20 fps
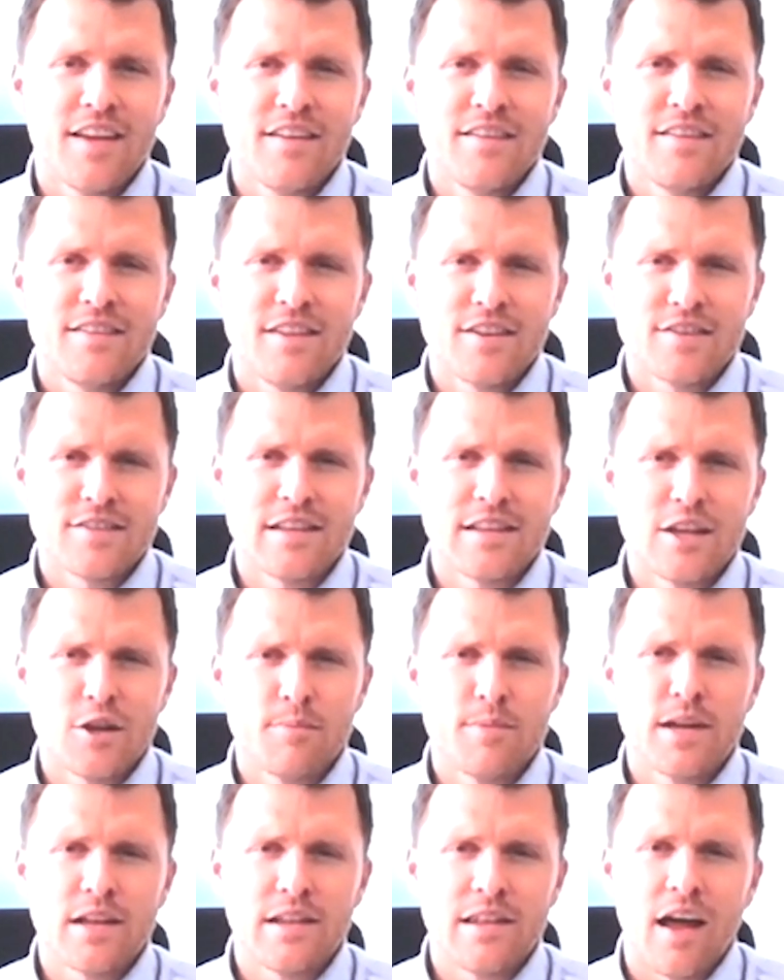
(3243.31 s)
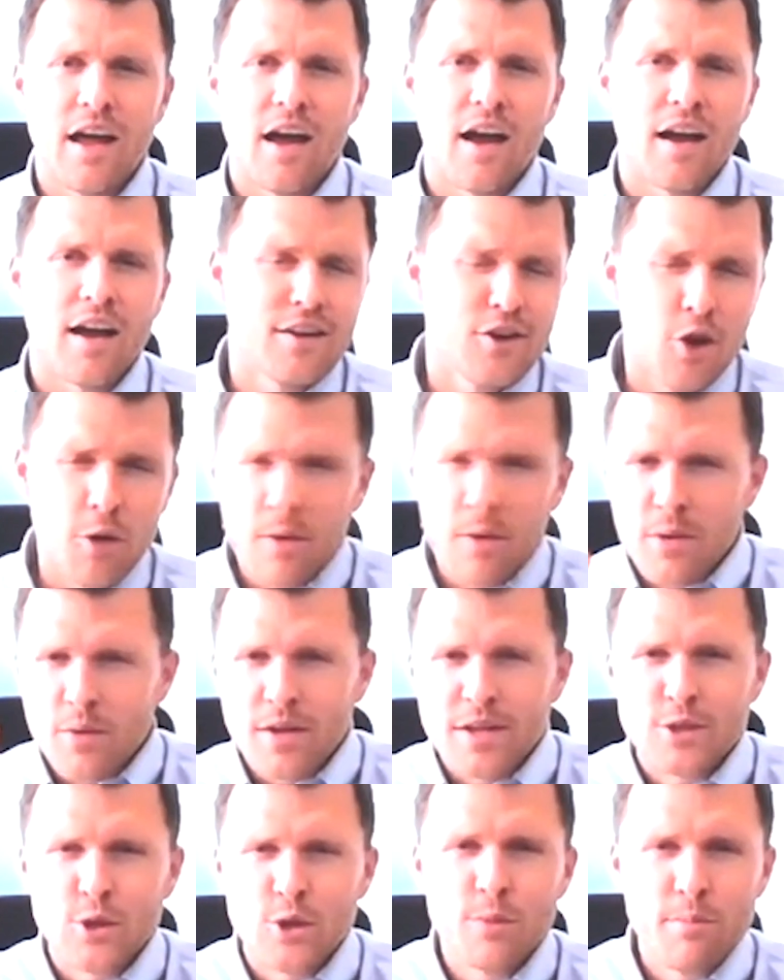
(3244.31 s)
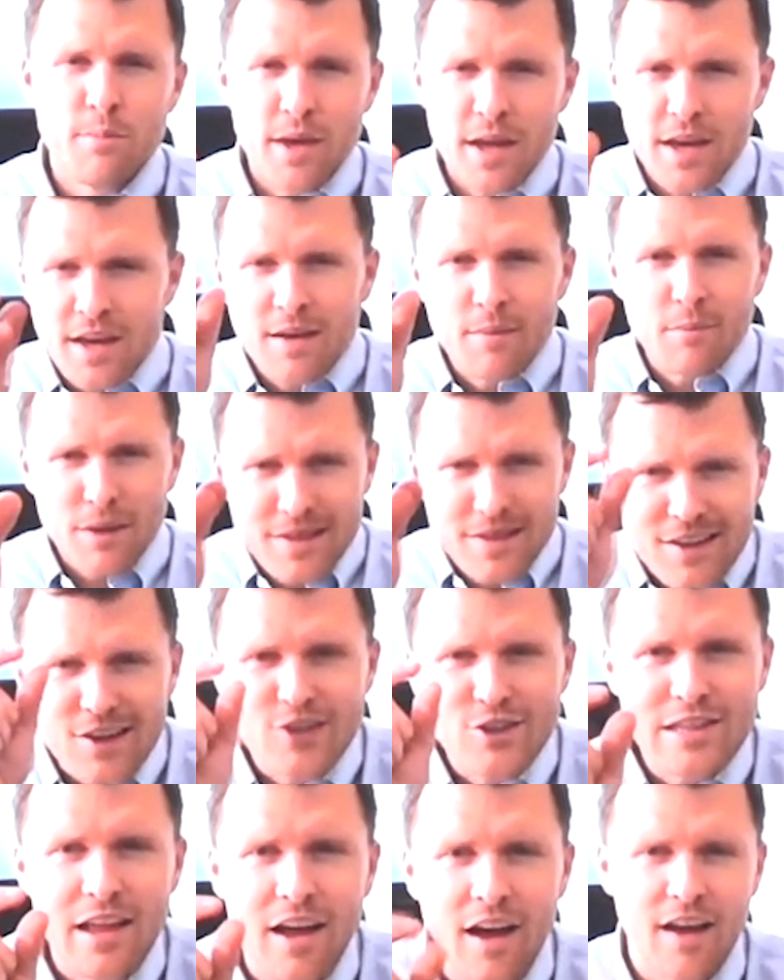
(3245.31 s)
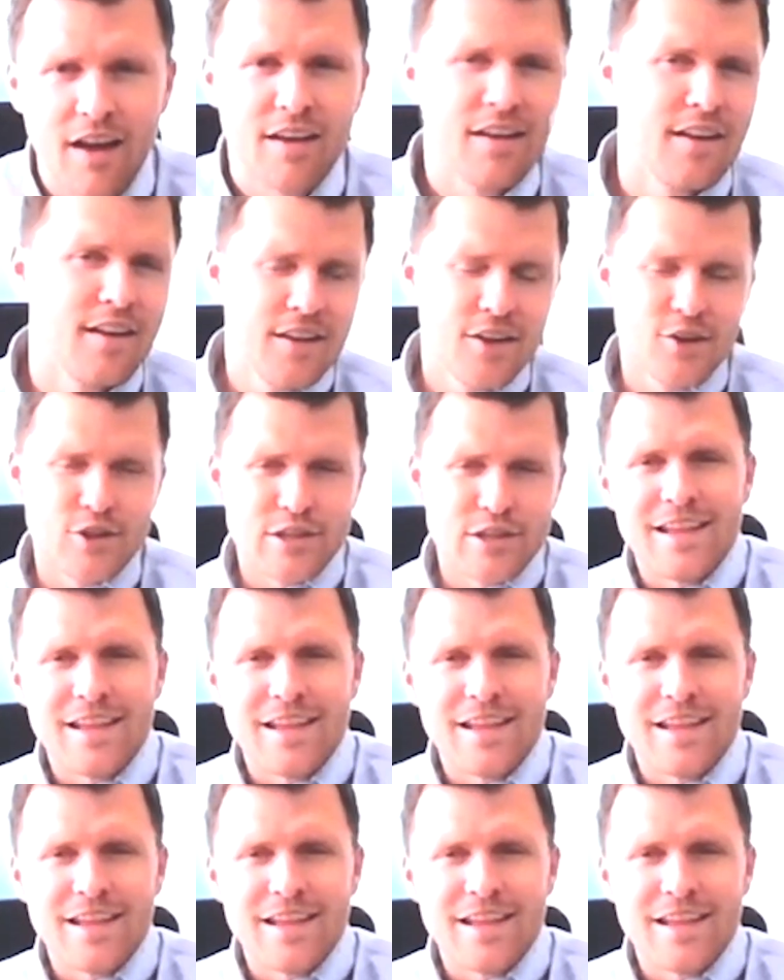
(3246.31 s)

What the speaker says: And then there's a little bit of luck. Nobody wants to admit it, but there's luck.